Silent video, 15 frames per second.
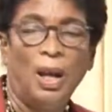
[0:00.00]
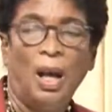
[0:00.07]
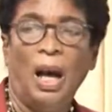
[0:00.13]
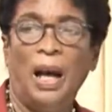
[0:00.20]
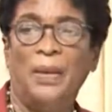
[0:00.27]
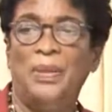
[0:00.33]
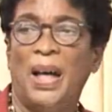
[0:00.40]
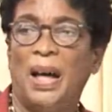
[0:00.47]

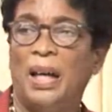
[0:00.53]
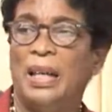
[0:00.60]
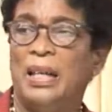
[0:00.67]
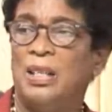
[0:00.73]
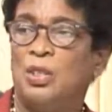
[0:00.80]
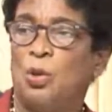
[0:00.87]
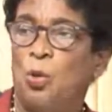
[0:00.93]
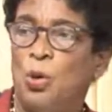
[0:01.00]
and that
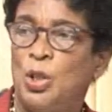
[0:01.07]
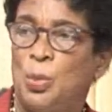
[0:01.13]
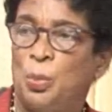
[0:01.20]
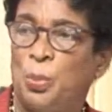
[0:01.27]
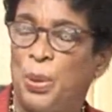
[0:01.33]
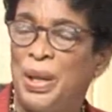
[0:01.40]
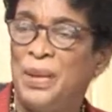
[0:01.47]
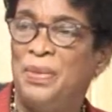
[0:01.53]
is going to
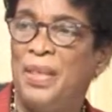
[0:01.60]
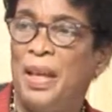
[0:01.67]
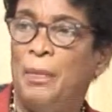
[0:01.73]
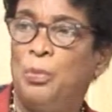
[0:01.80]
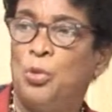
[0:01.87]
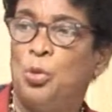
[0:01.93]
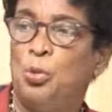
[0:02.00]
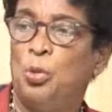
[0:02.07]
bring
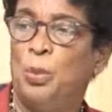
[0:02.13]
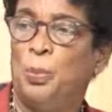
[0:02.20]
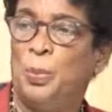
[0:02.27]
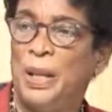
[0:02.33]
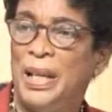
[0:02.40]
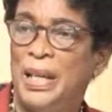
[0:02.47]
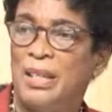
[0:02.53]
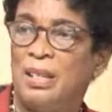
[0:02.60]
them to a
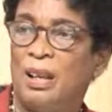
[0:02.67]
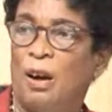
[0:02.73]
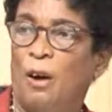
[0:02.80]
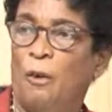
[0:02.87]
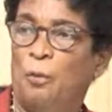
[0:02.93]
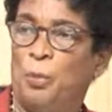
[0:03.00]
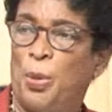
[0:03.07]
place of